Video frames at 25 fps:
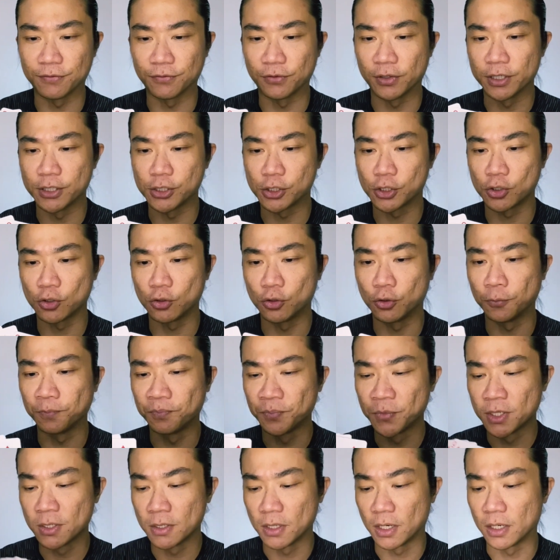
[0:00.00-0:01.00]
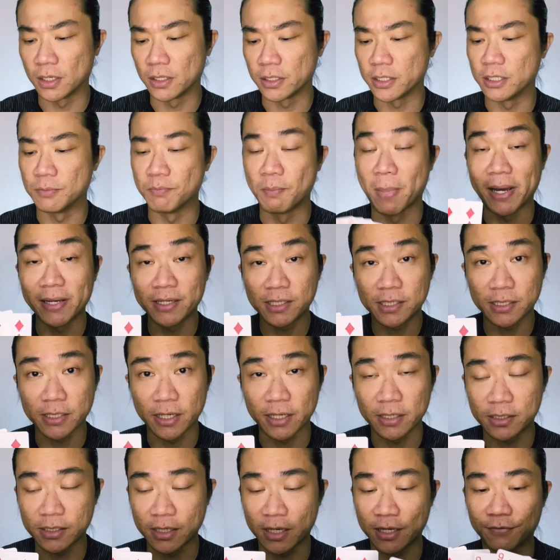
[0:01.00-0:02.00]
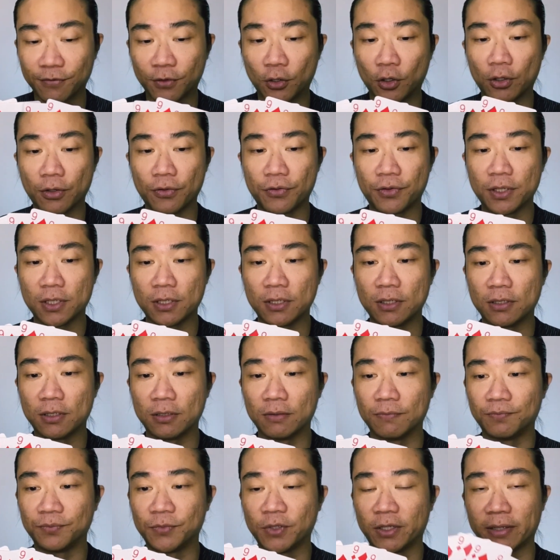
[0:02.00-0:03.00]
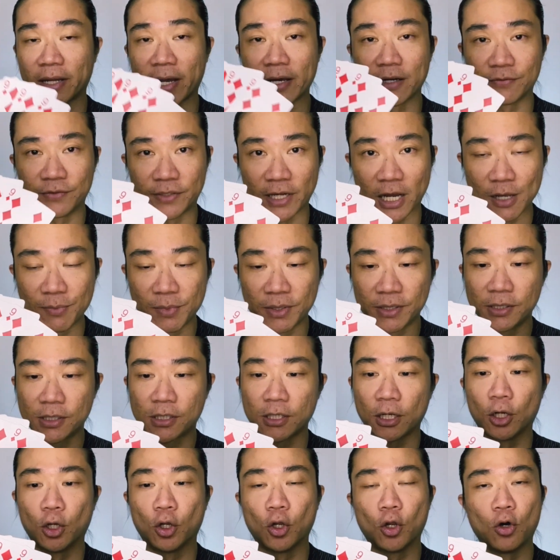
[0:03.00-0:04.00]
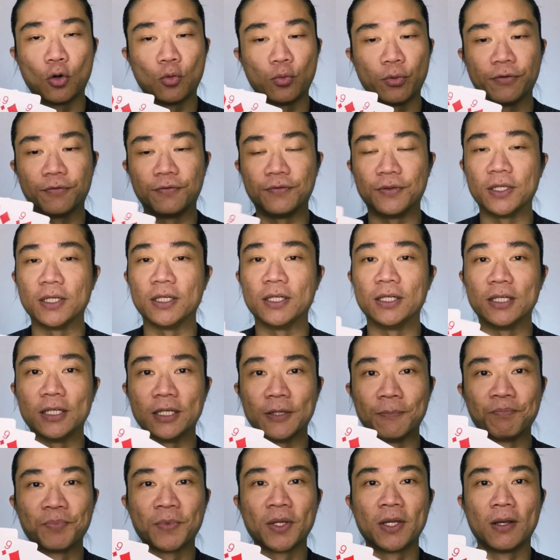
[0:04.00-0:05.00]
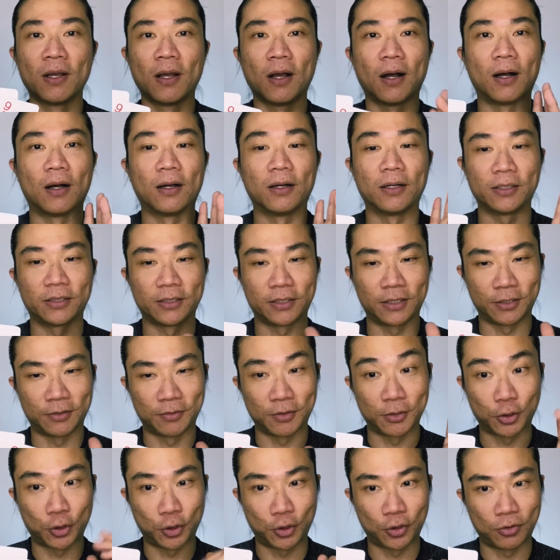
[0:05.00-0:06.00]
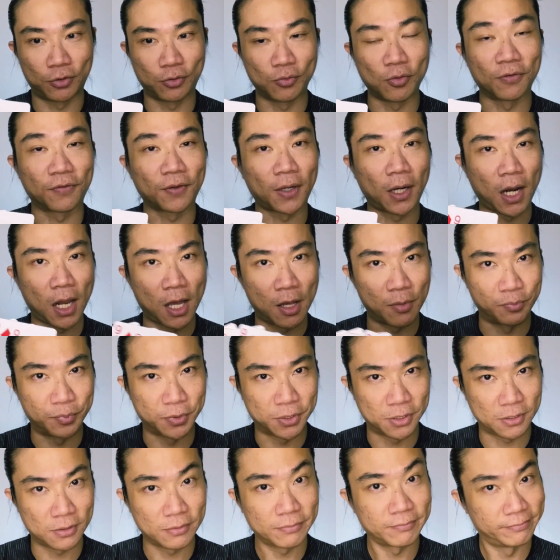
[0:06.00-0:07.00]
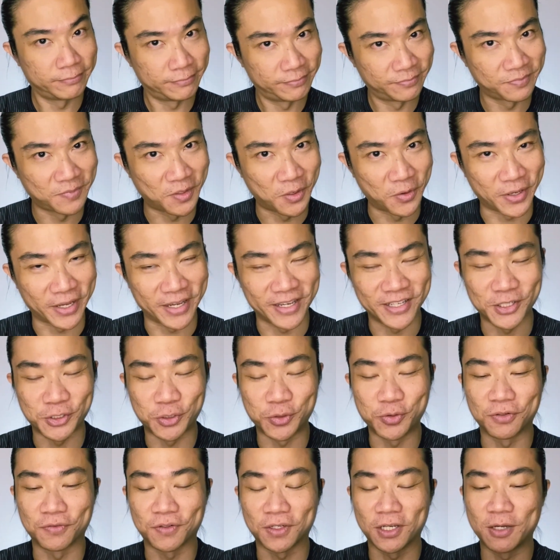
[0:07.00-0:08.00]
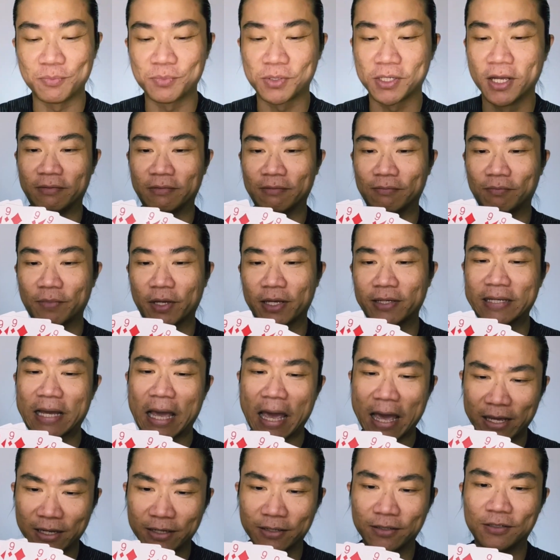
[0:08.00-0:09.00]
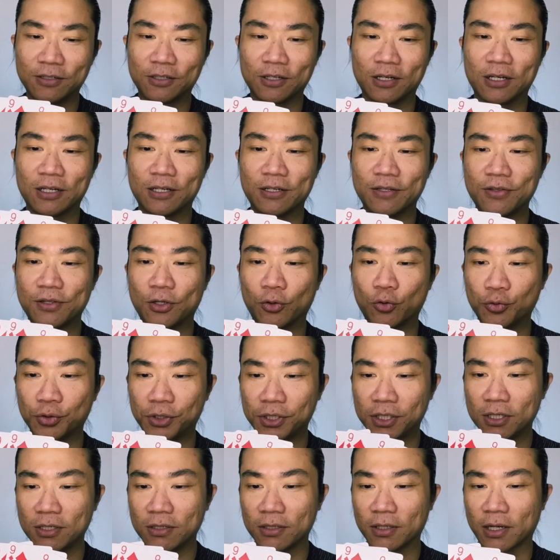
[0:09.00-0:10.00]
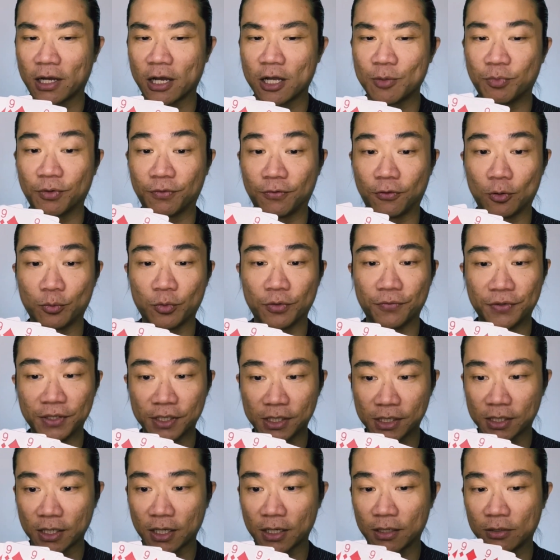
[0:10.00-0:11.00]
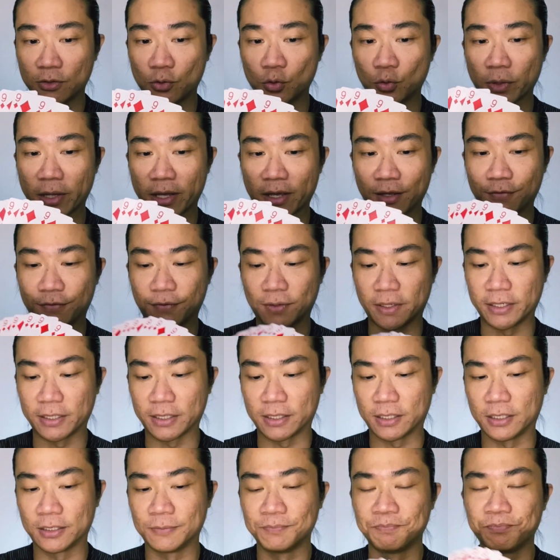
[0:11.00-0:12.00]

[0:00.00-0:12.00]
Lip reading: right? So in my set, I've got the 9 of diamonds along with the 2 of clubs, okay, the 2 of clubs. At the end, in the routine that I perform with this set, you will have like